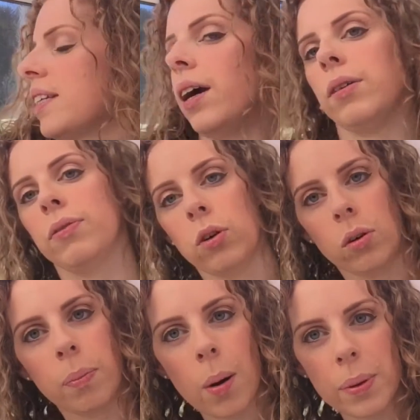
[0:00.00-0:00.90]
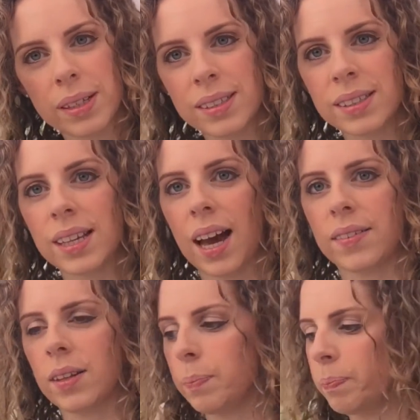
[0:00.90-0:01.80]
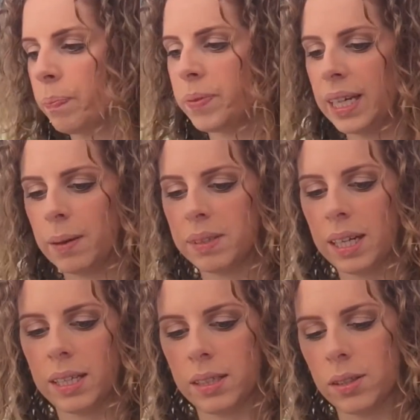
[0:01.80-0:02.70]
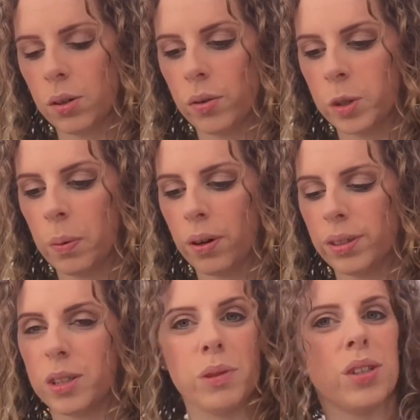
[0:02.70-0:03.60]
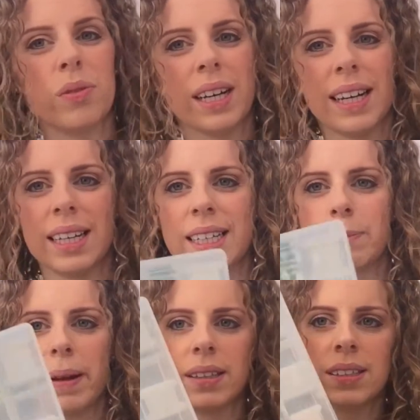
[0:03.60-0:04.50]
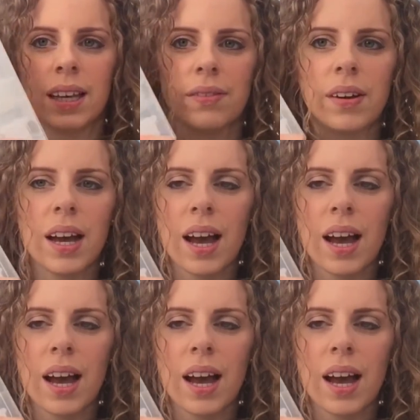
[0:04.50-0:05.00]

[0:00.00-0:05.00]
go for bobbins and the DMC storage boxes, which are really inexpensive,